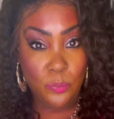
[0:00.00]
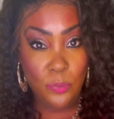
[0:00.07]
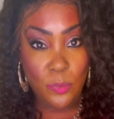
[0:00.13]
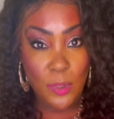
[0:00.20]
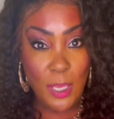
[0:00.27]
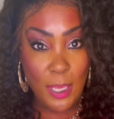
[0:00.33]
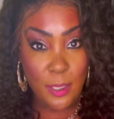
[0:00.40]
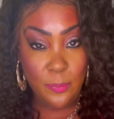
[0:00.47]

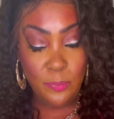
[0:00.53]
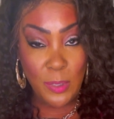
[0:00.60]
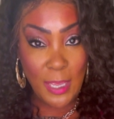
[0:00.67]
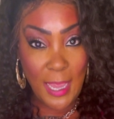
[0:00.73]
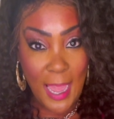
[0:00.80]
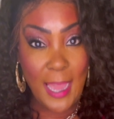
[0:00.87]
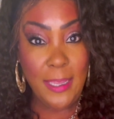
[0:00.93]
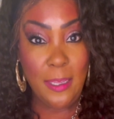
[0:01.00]
okay,
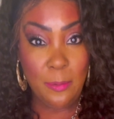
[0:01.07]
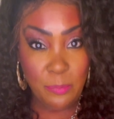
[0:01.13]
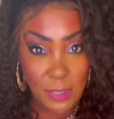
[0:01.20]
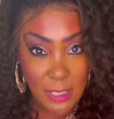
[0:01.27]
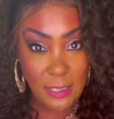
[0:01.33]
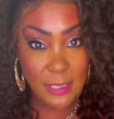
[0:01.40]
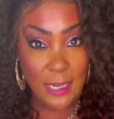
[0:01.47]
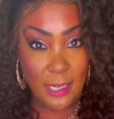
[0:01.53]
I am
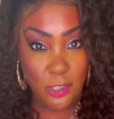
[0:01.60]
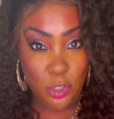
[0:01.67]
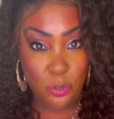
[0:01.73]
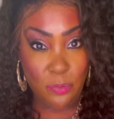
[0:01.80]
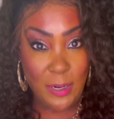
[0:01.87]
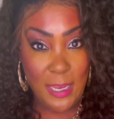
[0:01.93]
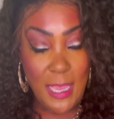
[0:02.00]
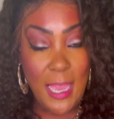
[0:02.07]
the
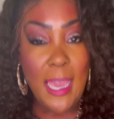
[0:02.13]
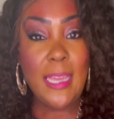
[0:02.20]
Tashere,